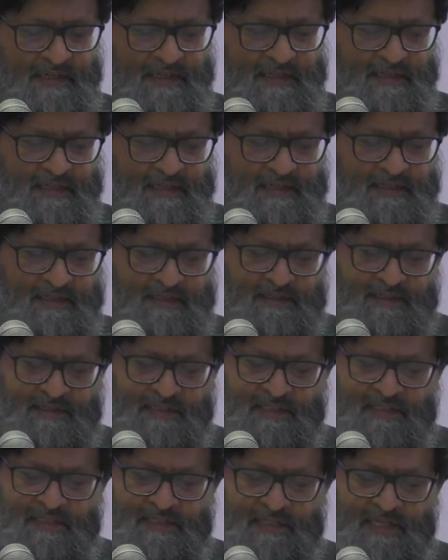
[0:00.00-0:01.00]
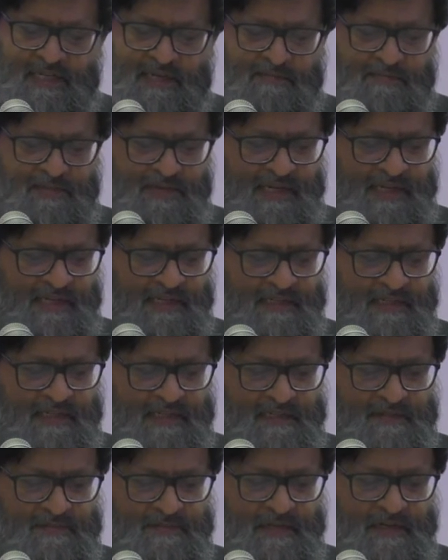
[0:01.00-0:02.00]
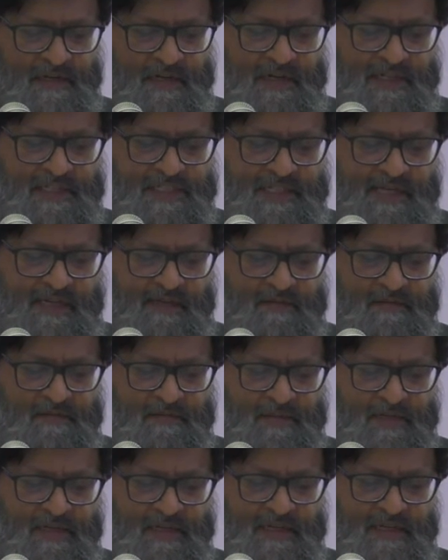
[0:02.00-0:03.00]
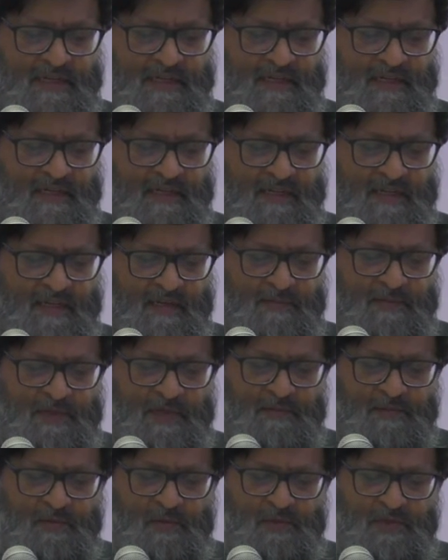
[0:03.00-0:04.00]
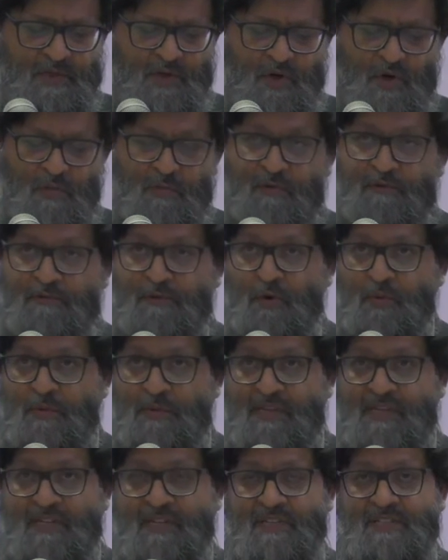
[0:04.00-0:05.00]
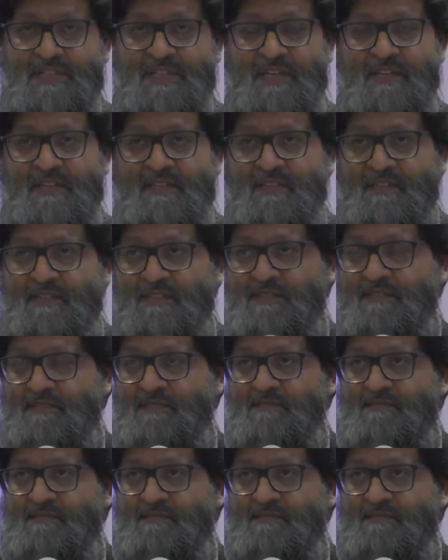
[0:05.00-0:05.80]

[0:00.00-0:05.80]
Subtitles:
this campaign has been hijacked by people with a homophobic agenda.